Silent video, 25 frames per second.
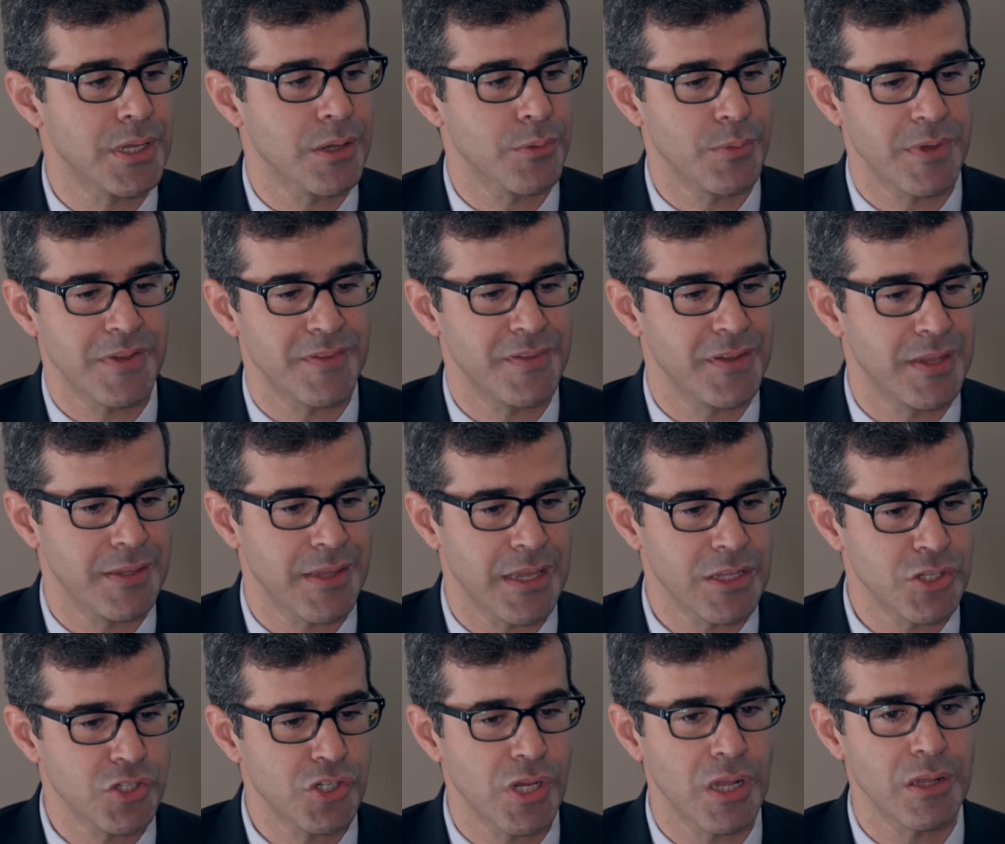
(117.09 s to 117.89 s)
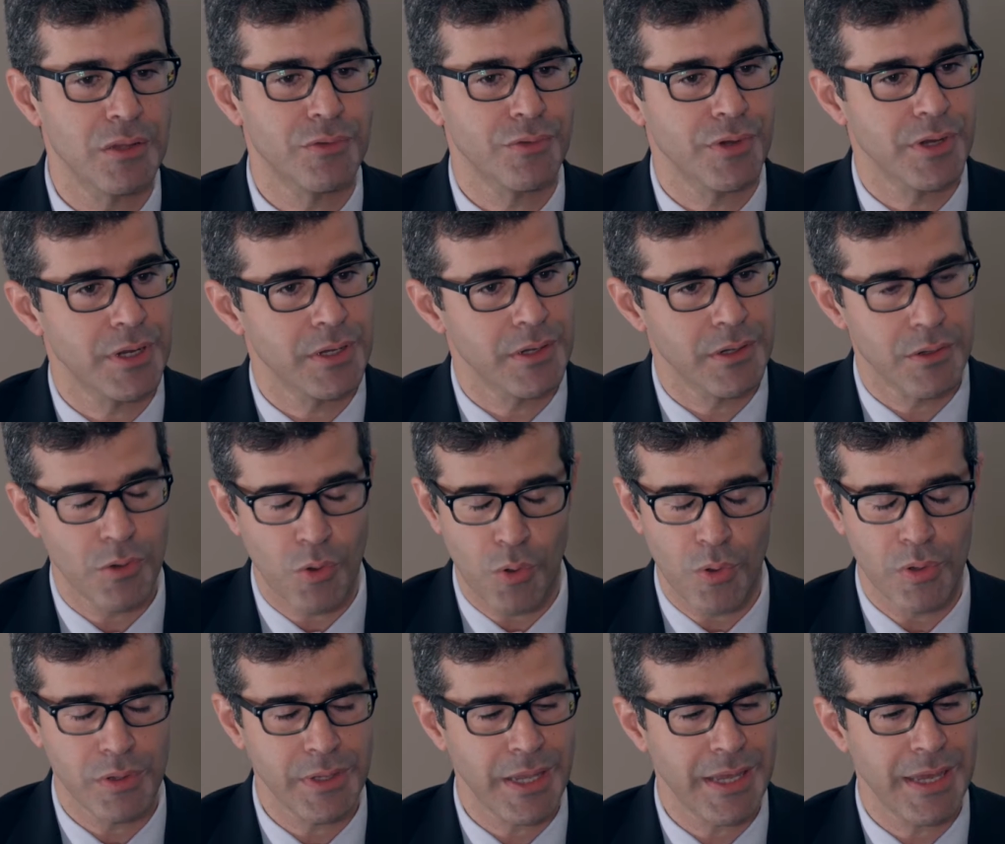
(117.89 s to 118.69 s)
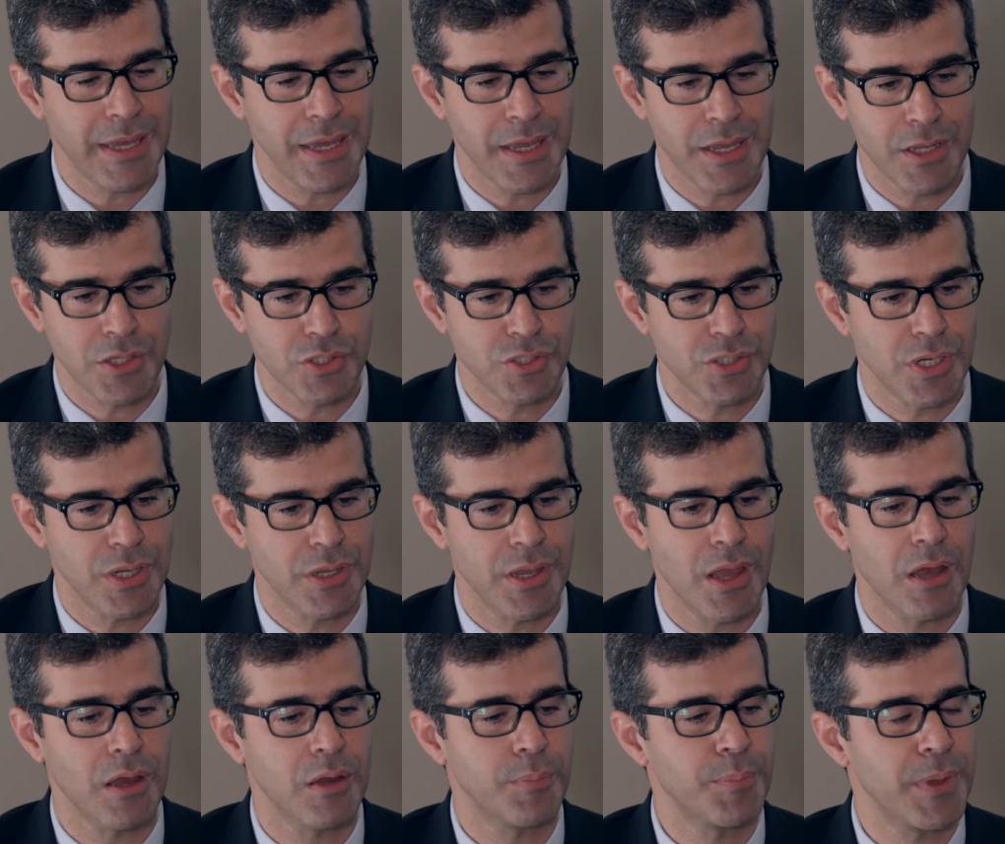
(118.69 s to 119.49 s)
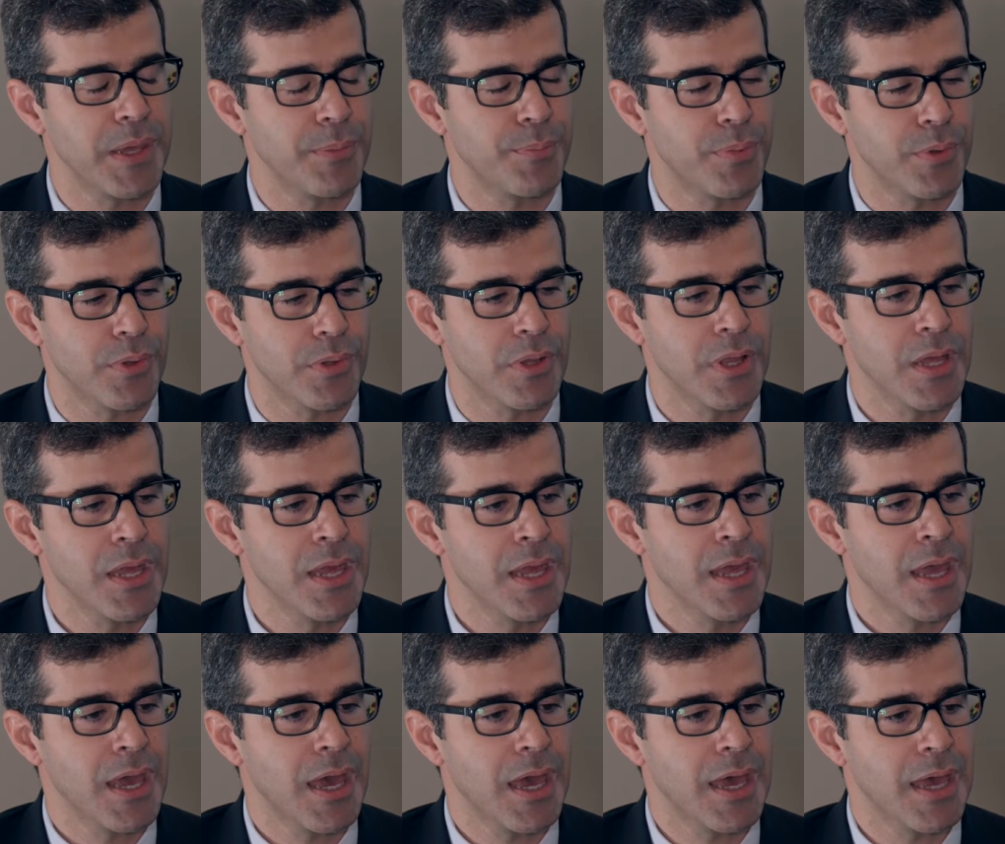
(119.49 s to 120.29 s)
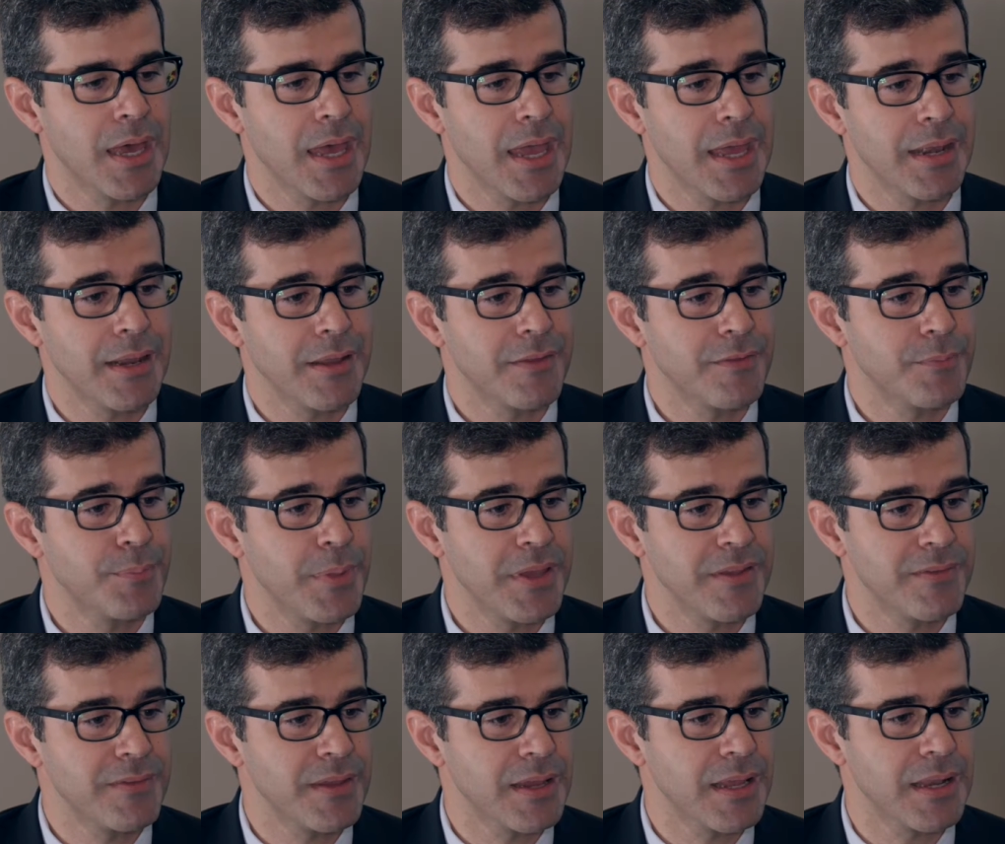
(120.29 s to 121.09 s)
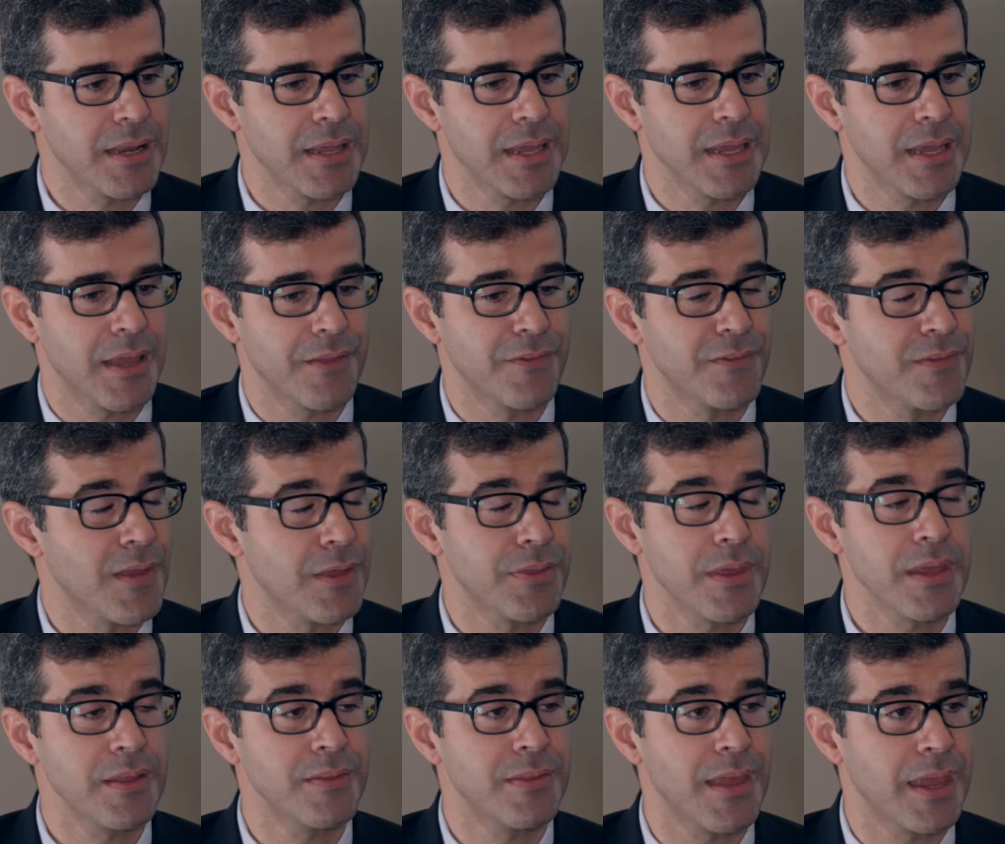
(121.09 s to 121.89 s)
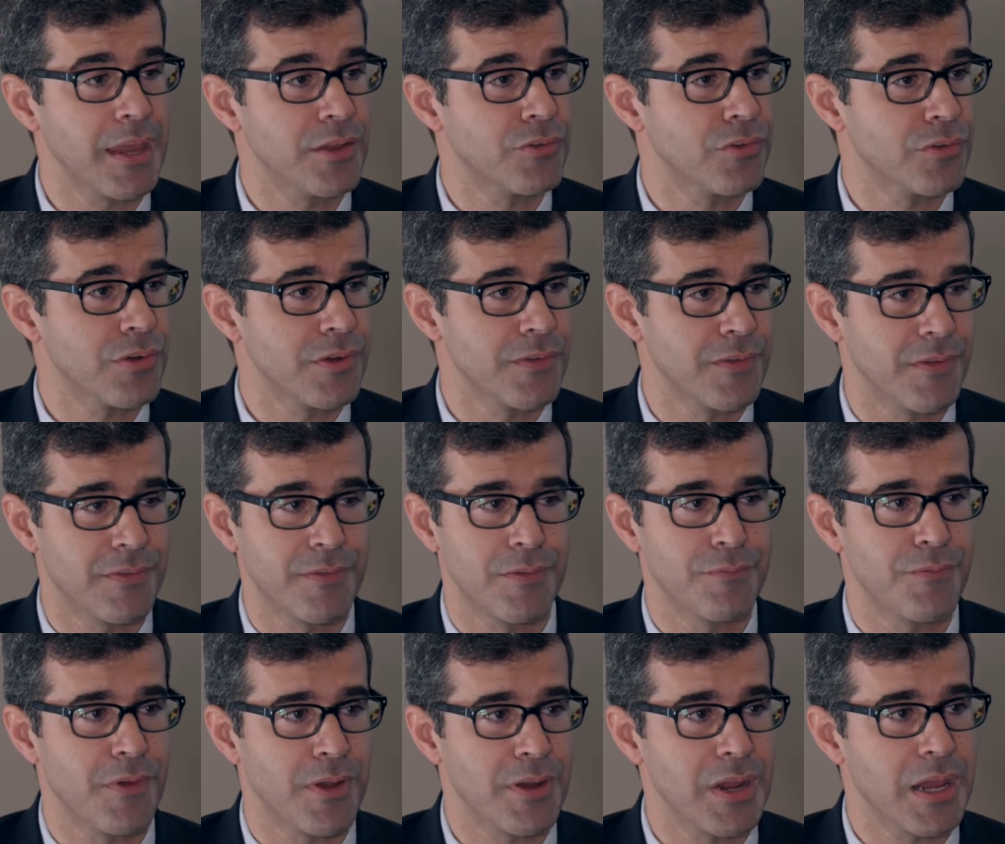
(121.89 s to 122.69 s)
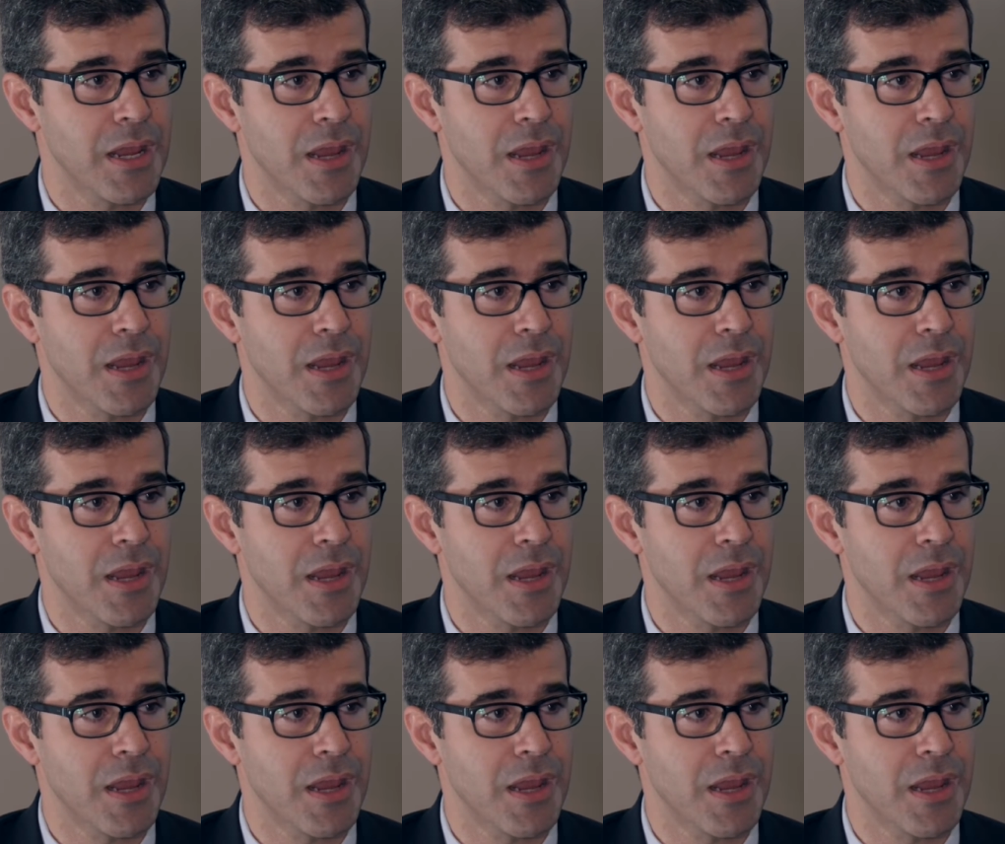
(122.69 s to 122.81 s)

We see it in children, old age, young people, and it's basically, it's nothing dangerous. It's a very